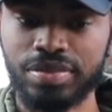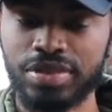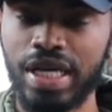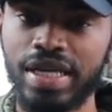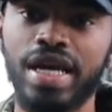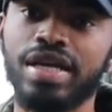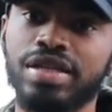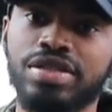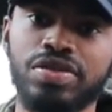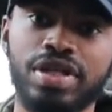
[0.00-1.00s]
take that
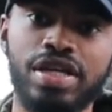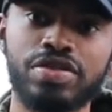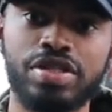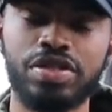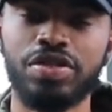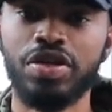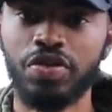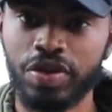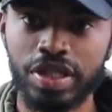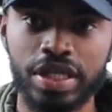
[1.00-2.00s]
into account too
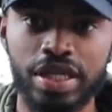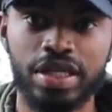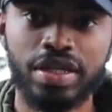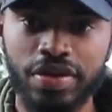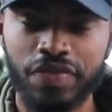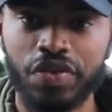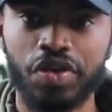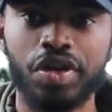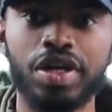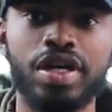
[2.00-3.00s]
when looking for